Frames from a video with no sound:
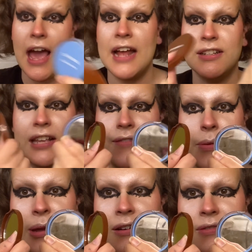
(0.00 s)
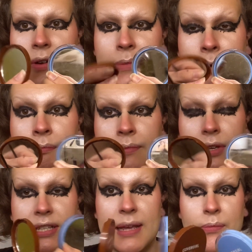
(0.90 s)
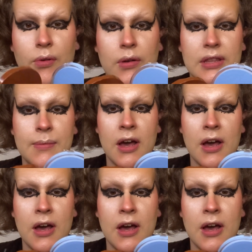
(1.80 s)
I just have the mirrors from them because I broke them